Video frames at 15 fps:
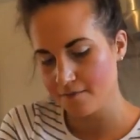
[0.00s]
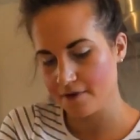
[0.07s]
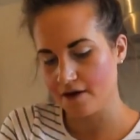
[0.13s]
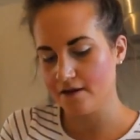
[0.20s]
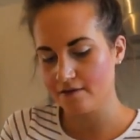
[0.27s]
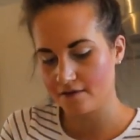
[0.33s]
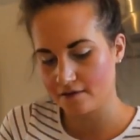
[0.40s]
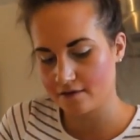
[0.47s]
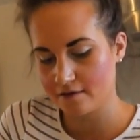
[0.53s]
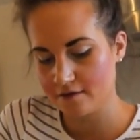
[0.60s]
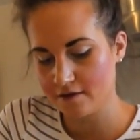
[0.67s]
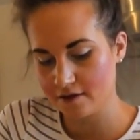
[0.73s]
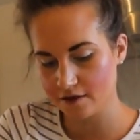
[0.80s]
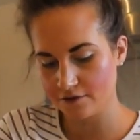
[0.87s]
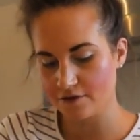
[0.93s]
But
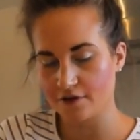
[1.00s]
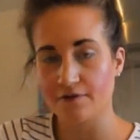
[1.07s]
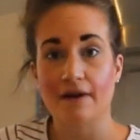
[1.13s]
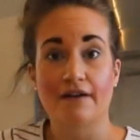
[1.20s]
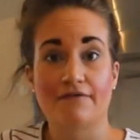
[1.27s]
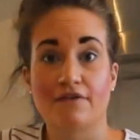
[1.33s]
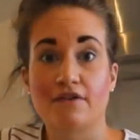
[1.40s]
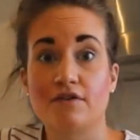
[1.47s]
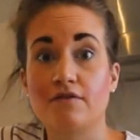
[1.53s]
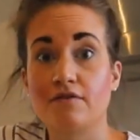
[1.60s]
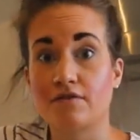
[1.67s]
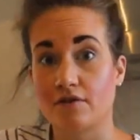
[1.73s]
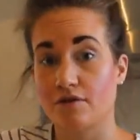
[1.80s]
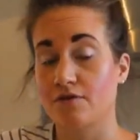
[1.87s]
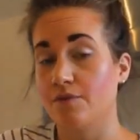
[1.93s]
you do have to
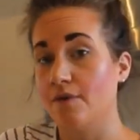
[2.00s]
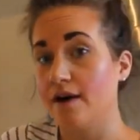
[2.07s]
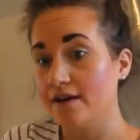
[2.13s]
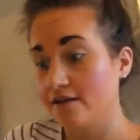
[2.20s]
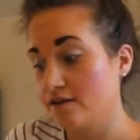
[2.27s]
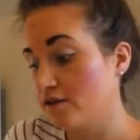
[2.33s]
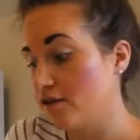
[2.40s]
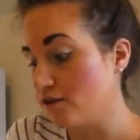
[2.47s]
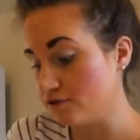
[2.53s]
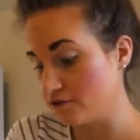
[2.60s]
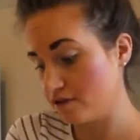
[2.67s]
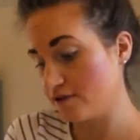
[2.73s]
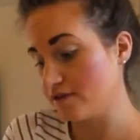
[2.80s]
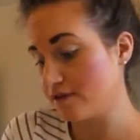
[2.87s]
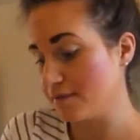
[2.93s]
use quite a lot
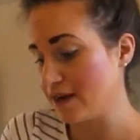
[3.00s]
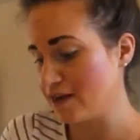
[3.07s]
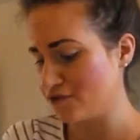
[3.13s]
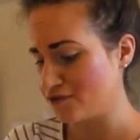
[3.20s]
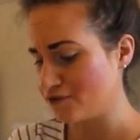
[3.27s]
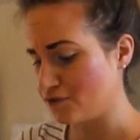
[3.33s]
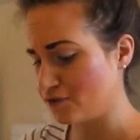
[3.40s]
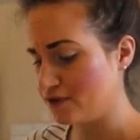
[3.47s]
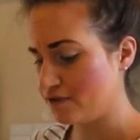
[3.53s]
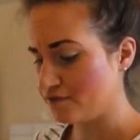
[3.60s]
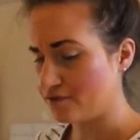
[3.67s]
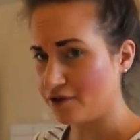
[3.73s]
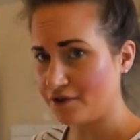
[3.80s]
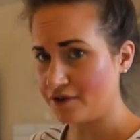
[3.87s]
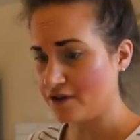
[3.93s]
just to make sure
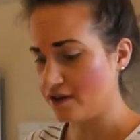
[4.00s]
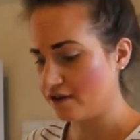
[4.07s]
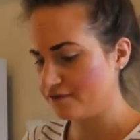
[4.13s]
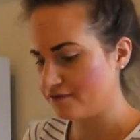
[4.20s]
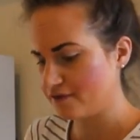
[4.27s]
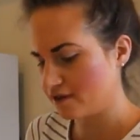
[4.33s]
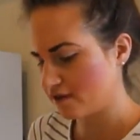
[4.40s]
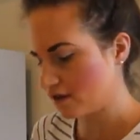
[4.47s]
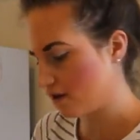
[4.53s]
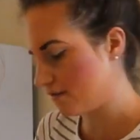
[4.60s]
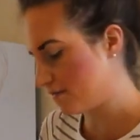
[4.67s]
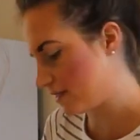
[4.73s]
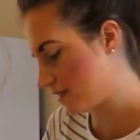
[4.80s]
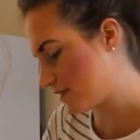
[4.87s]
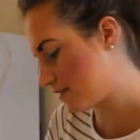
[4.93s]
you've got enough to
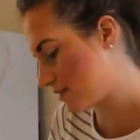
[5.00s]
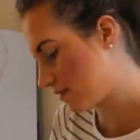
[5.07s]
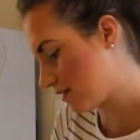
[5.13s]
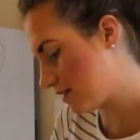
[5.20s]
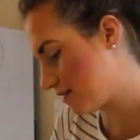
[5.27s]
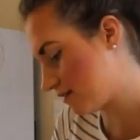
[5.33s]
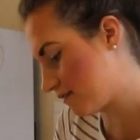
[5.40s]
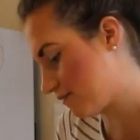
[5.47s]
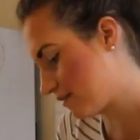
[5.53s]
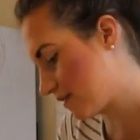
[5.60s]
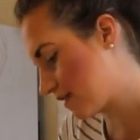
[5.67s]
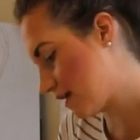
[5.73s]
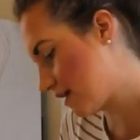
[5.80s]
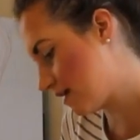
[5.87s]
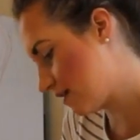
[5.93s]
cover the sides of the
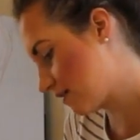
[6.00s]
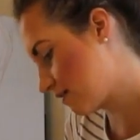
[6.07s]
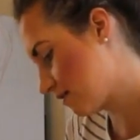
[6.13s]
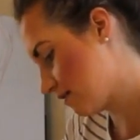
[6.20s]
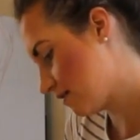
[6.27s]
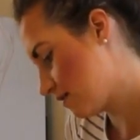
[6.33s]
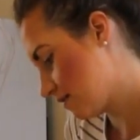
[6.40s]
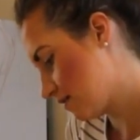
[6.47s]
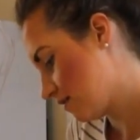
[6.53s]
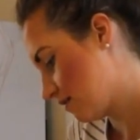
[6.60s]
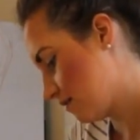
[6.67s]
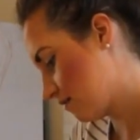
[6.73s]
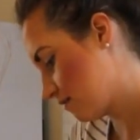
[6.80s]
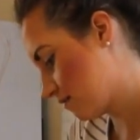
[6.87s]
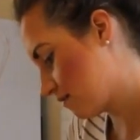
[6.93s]
cake.
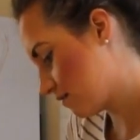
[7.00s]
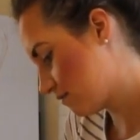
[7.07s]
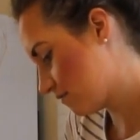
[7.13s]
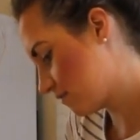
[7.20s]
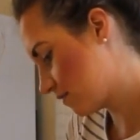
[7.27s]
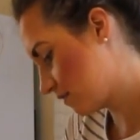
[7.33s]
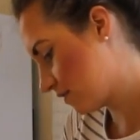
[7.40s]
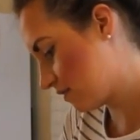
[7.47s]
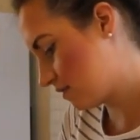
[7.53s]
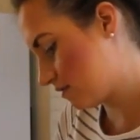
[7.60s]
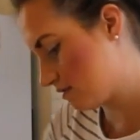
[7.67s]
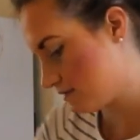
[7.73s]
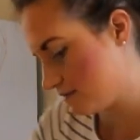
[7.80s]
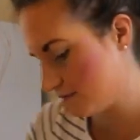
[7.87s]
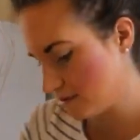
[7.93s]
So I'm just going to
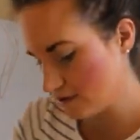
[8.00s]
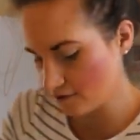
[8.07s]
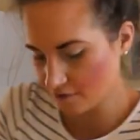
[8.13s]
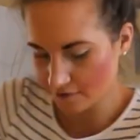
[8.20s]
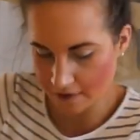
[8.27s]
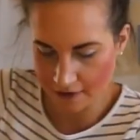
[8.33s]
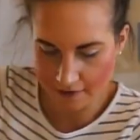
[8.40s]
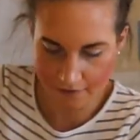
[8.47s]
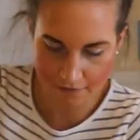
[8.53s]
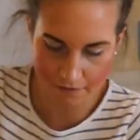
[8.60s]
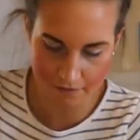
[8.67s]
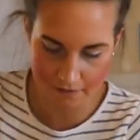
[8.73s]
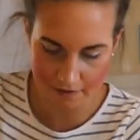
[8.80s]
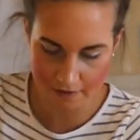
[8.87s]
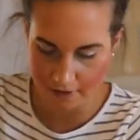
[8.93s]
make sure that is
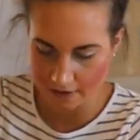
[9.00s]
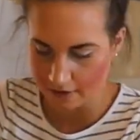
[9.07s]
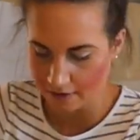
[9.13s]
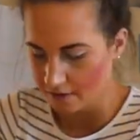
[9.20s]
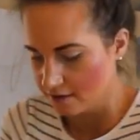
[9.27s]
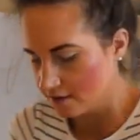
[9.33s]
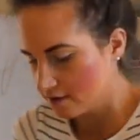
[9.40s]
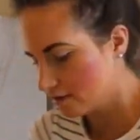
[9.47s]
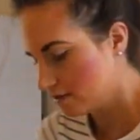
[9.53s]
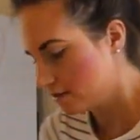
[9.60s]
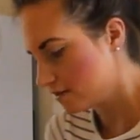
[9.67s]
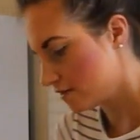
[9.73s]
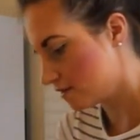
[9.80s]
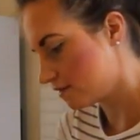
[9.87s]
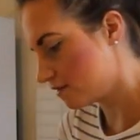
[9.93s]
all
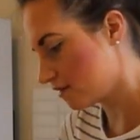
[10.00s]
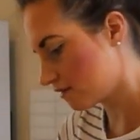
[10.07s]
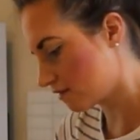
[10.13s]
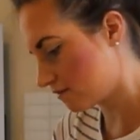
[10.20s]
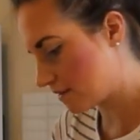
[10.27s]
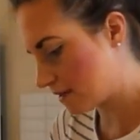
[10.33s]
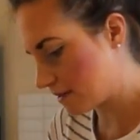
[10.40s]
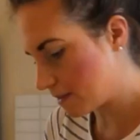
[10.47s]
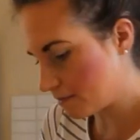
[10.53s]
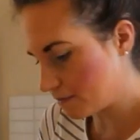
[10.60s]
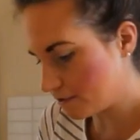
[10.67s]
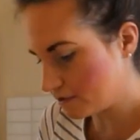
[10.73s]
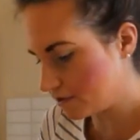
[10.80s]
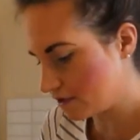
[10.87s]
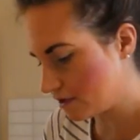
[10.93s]
stuck around the
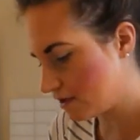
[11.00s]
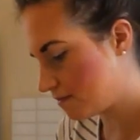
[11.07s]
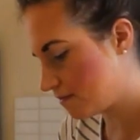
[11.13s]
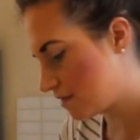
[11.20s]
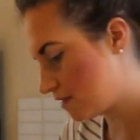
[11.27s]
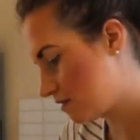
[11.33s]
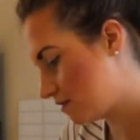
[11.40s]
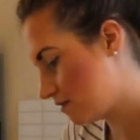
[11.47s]
bottom.